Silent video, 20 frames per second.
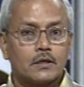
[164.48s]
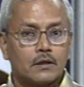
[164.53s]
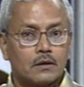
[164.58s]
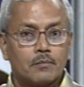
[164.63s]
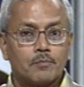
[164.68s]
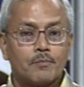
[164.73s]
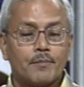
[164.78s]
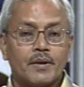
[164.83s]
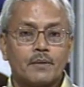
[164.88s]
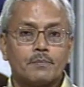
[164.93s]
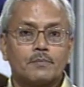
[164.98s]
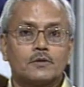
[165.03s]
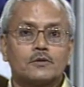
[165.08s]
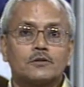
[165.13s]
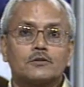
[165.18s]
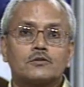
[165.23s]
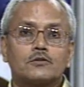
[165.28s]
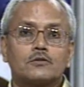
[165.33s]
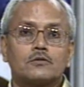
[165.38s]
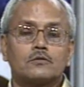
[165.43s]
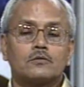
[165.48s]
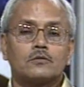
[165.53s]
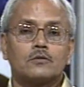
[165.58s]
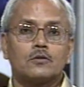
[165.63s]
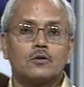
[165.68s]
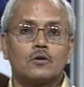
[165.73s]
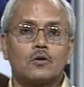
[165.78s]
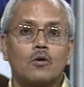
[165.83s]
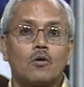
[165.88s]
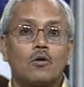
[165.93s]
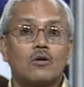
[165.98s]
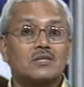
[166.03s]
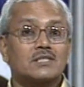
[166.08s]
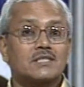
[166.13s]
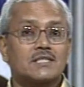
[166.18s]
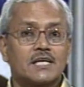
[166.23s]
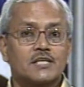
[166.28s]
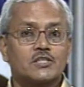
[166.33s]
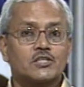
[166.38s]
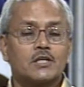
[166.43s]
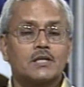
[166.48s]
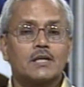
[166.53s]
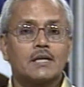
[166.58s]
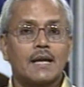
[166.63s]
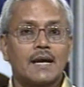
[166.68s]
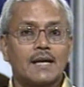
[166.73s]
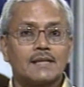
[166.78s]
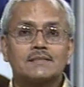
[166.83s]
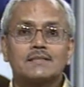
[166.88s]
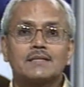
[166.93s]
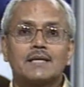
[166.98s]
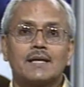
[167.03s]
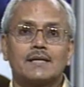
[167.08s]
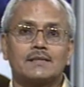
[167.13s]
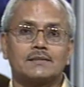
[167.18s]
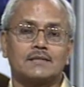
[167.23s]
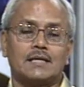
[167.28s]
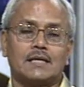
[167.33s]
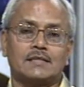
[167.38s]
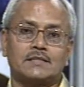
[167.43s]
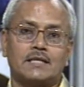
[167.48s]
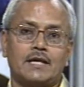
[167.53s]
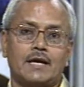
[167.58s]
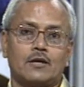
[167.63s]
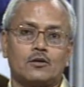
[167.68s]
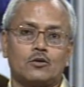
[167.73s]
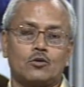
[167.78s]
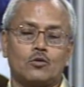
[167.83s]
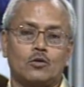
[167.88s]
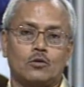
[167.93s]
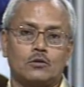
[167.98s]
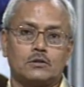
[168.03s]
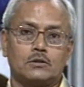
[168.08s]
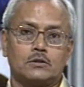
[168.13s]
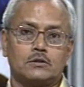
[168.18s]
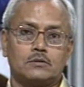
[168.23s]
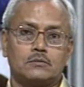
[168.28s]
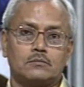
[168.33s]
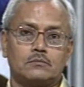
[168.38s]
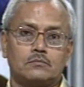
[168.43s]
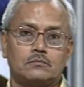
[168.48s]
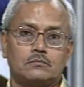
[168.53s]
term papers or sessional essays as they are called.